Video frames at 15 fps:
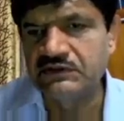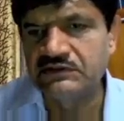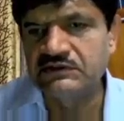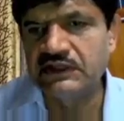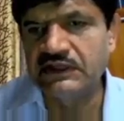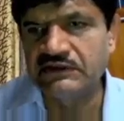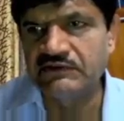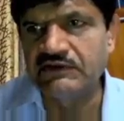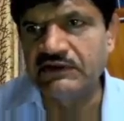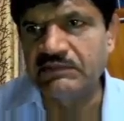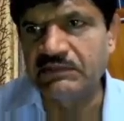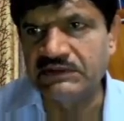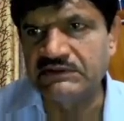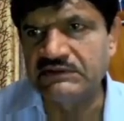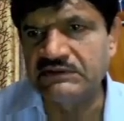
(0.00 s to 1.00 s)
Thank you very
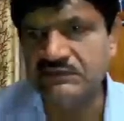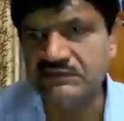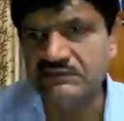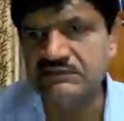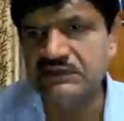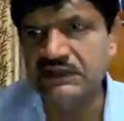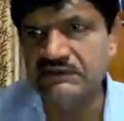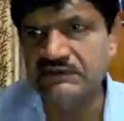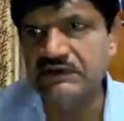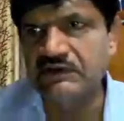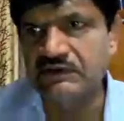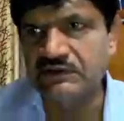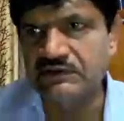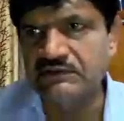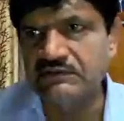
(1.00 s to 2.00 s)
much. Thanks a lot
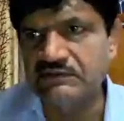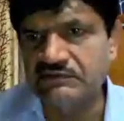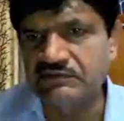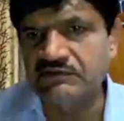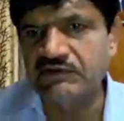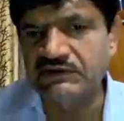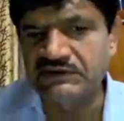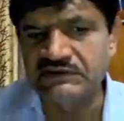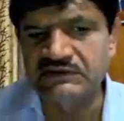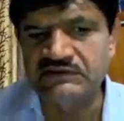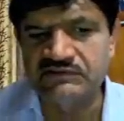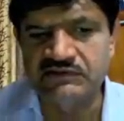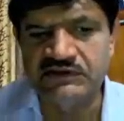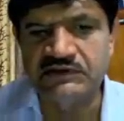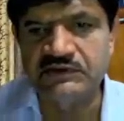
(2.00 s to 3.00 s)
for watching this
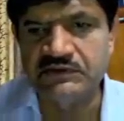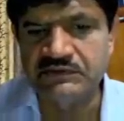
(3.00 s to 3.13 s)
video.